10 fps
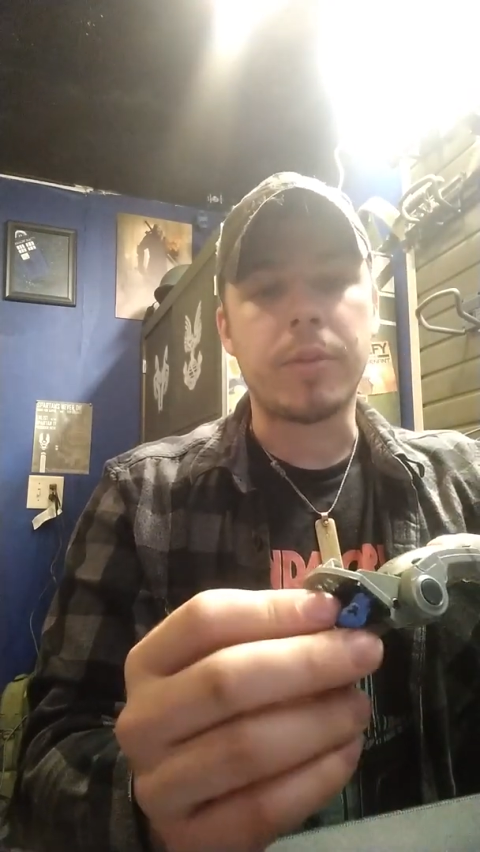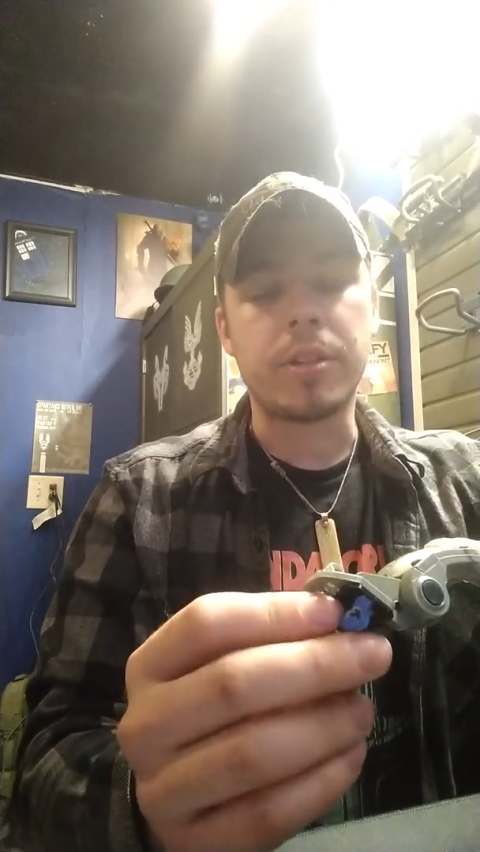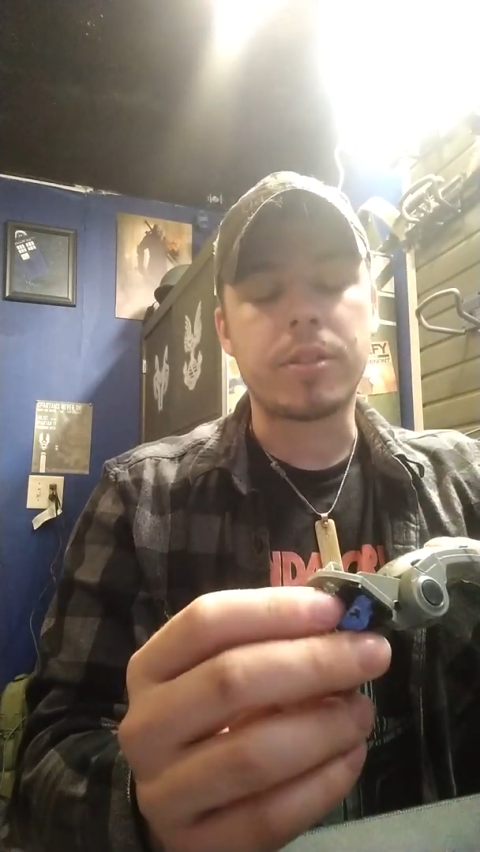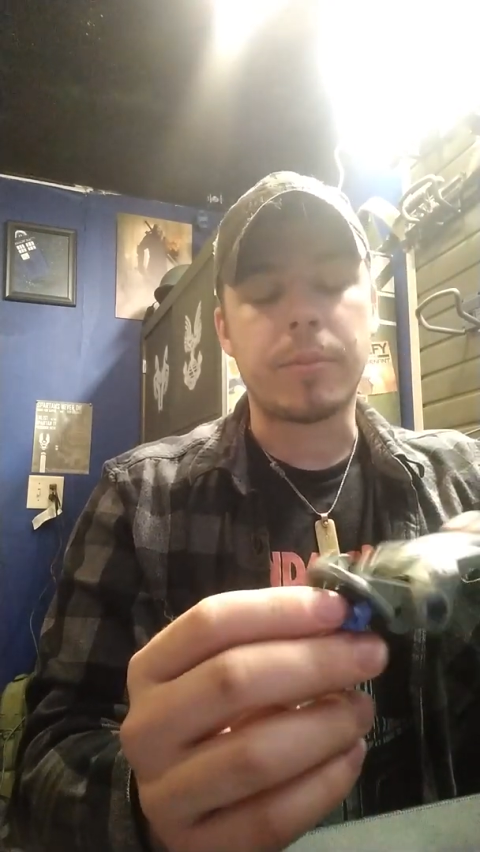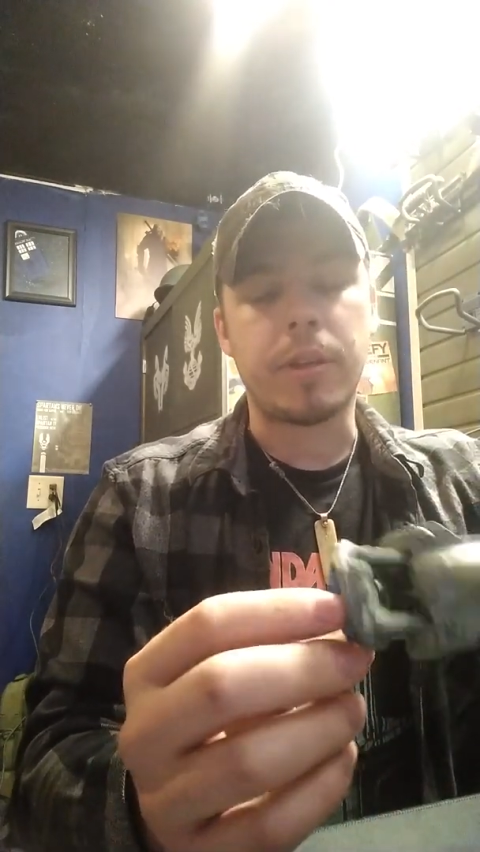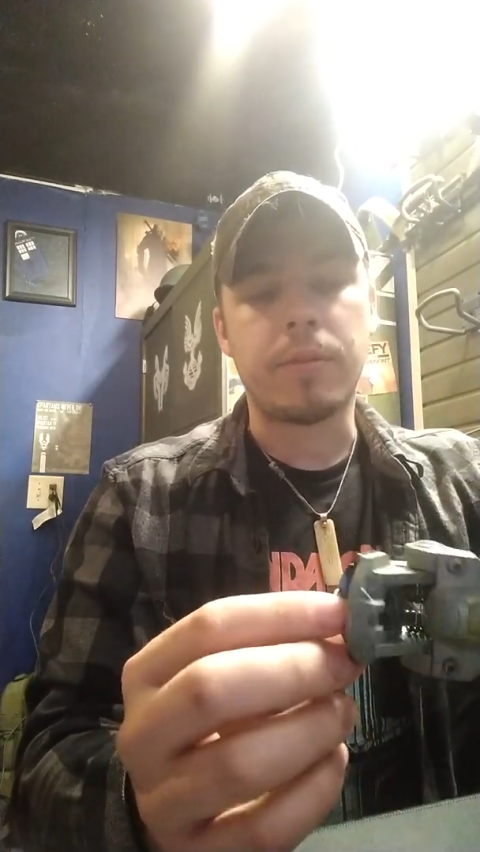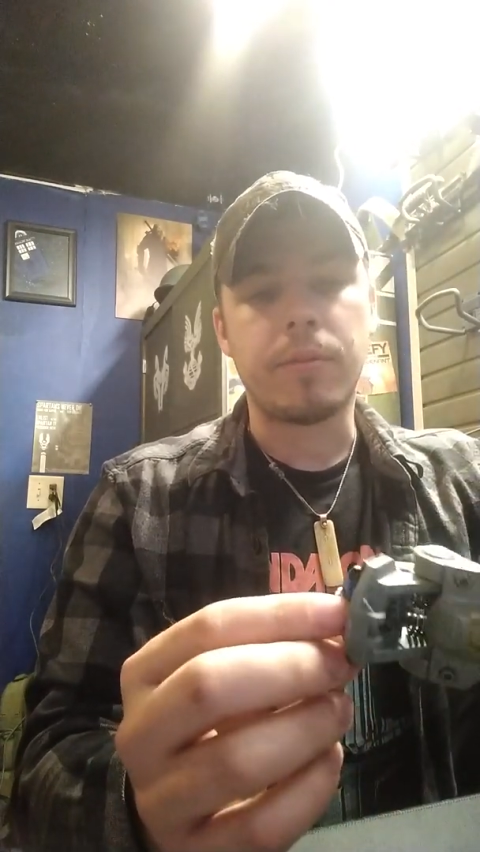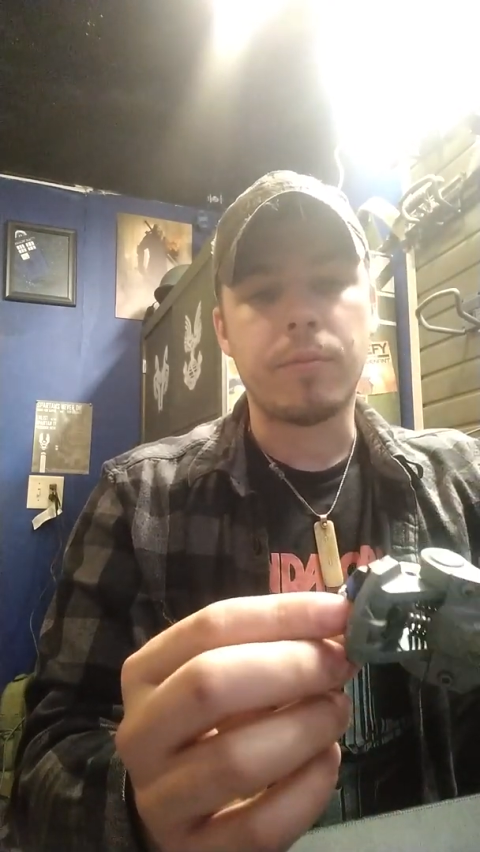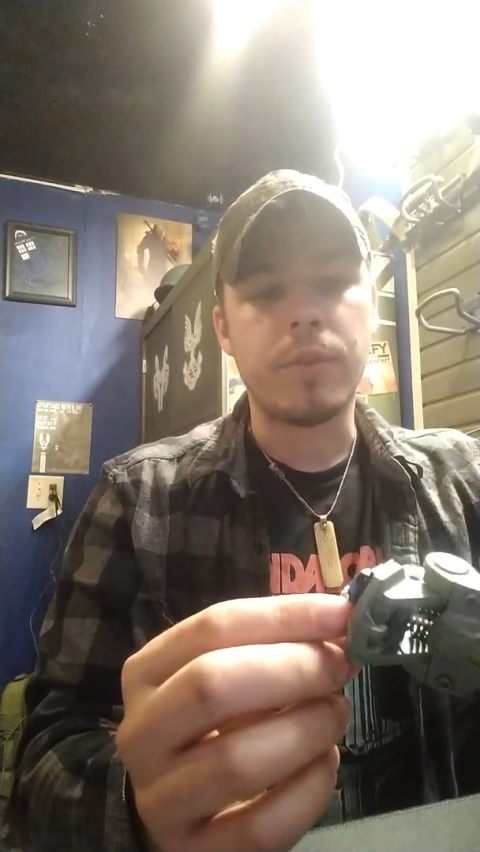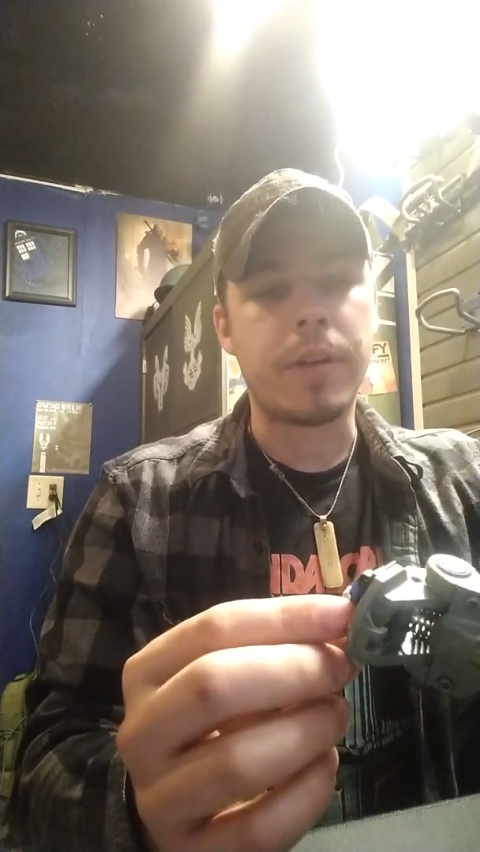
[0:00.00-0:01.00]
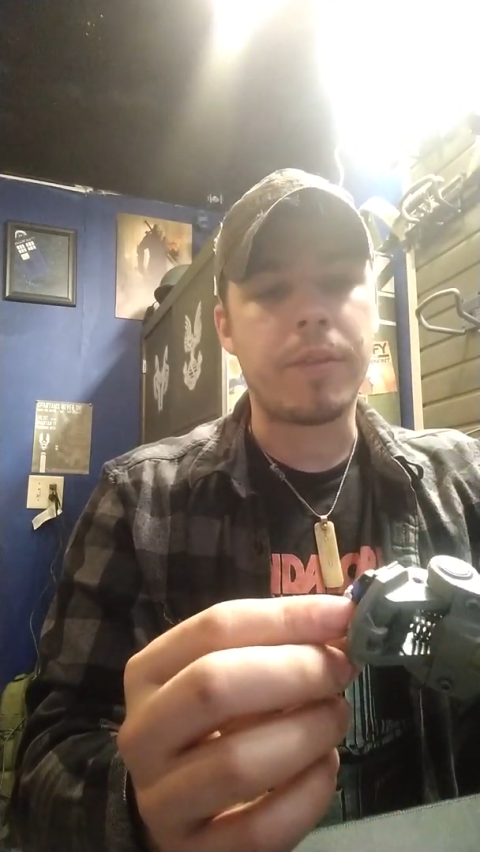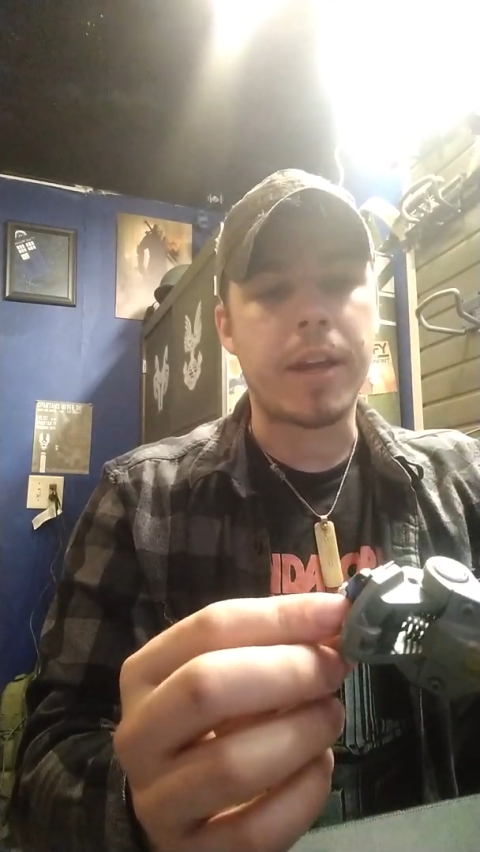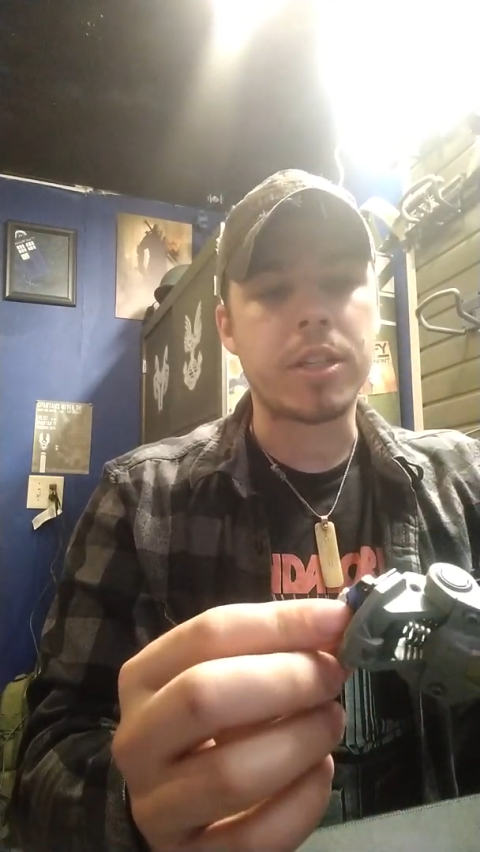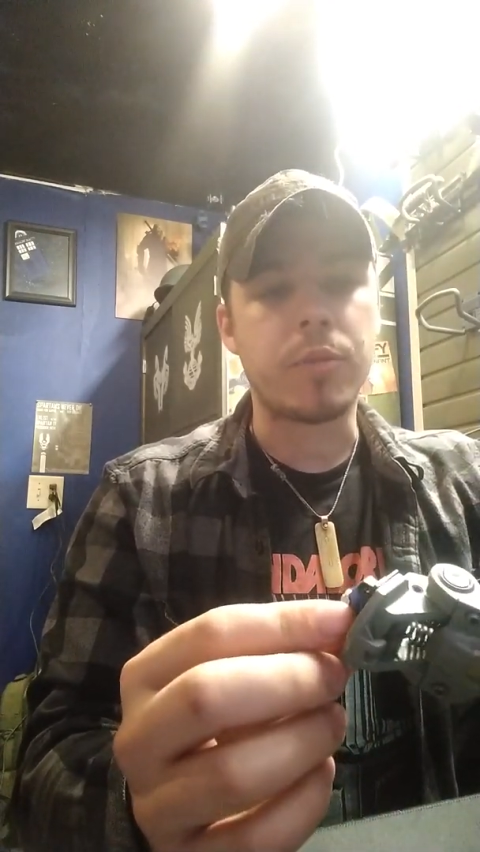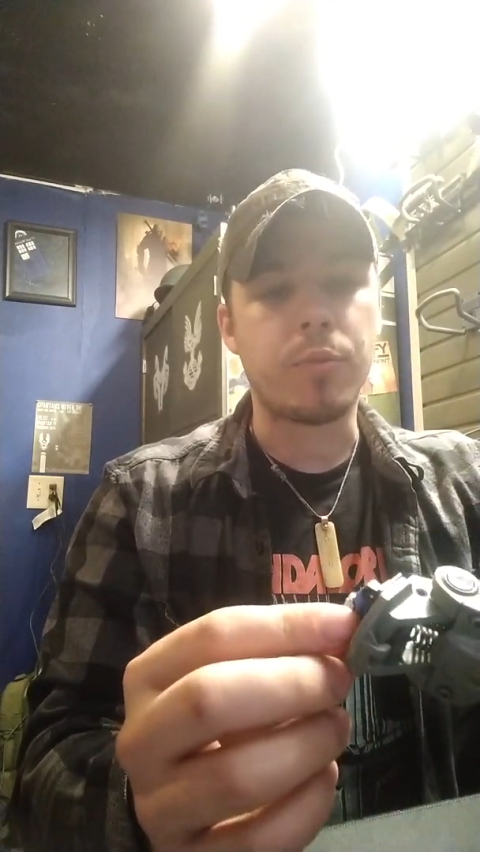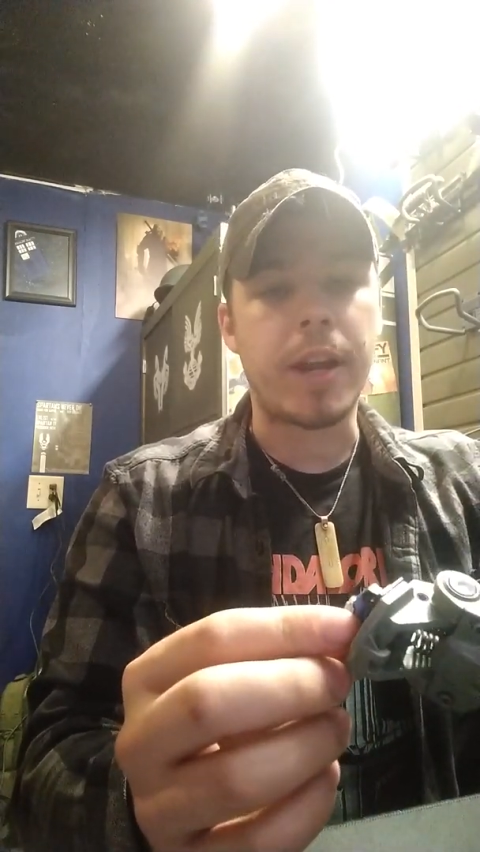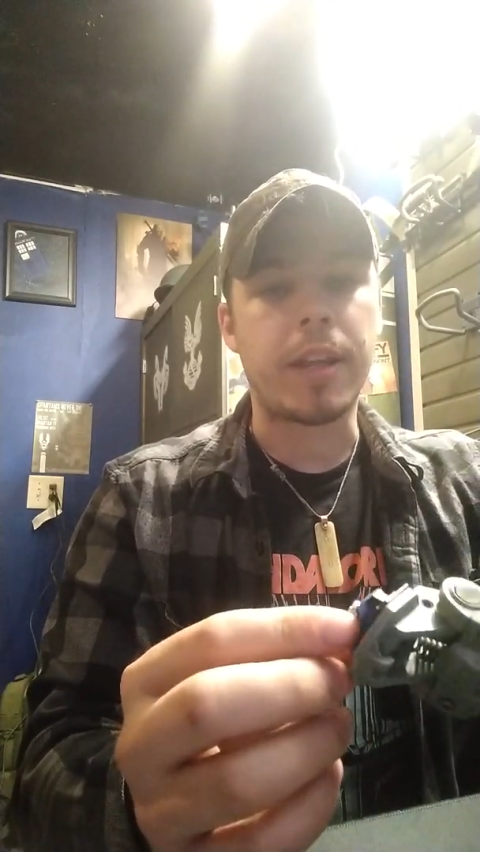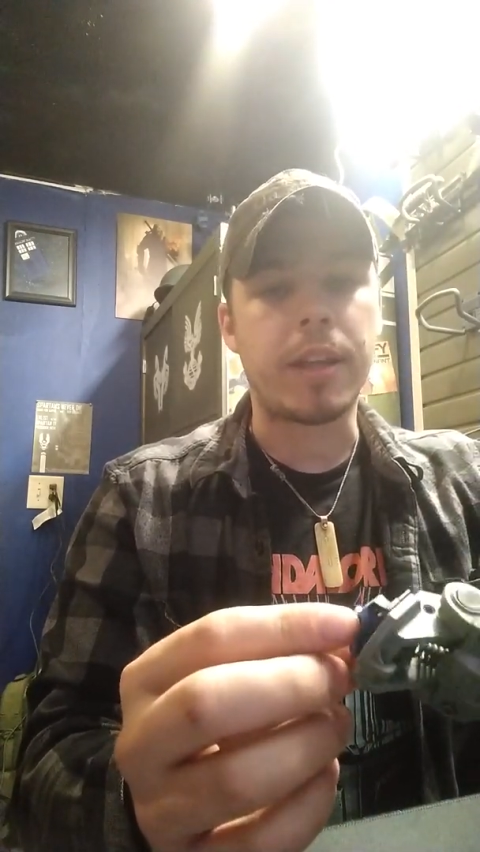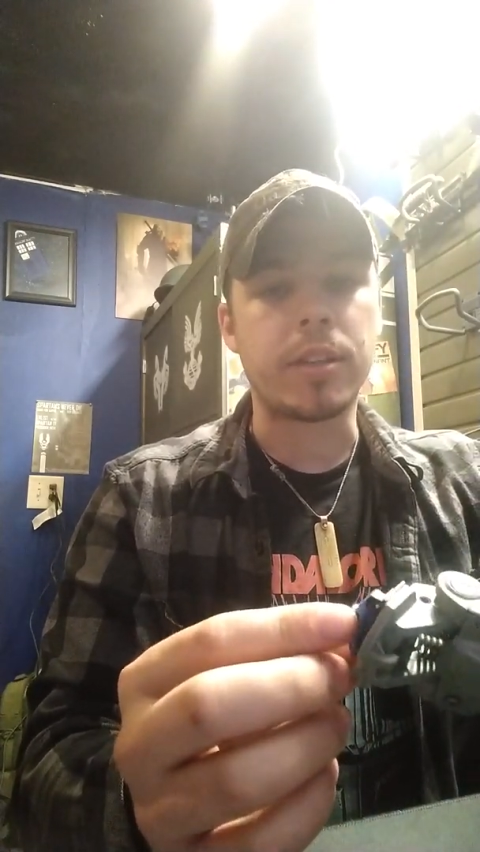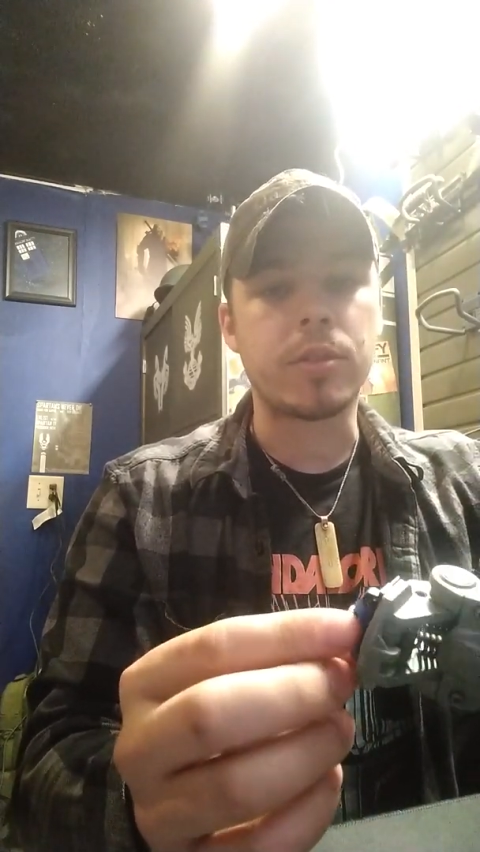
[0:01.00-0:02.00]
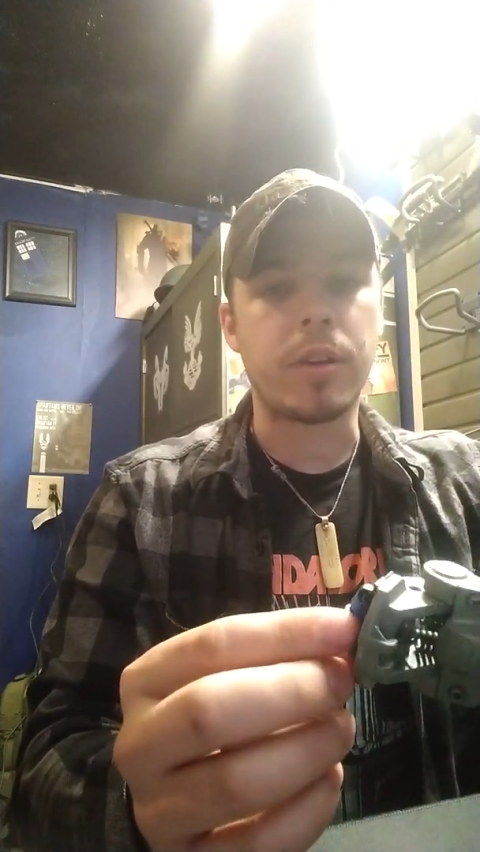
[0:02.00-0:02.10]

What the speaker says: We haven't actually ran it yet,